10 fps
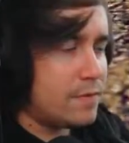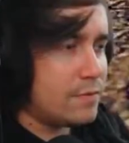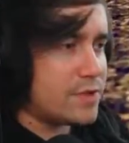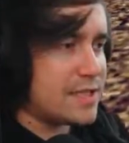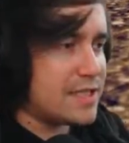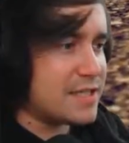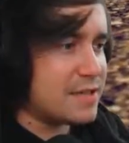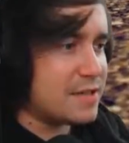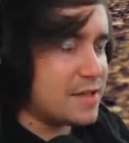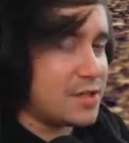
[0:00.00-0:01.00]
Resist.
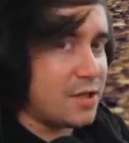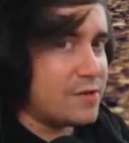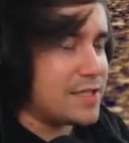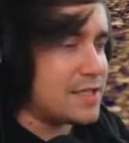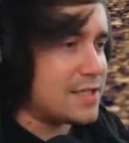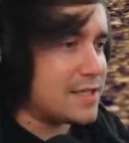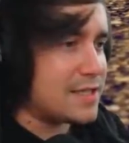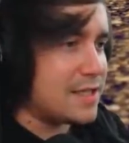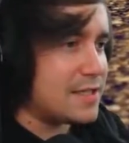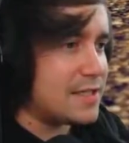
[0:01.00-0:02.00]
They're so resistant to
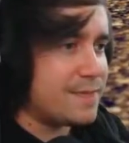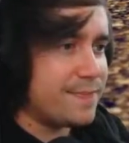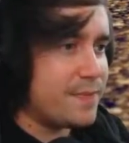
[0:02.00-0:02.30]
stuns.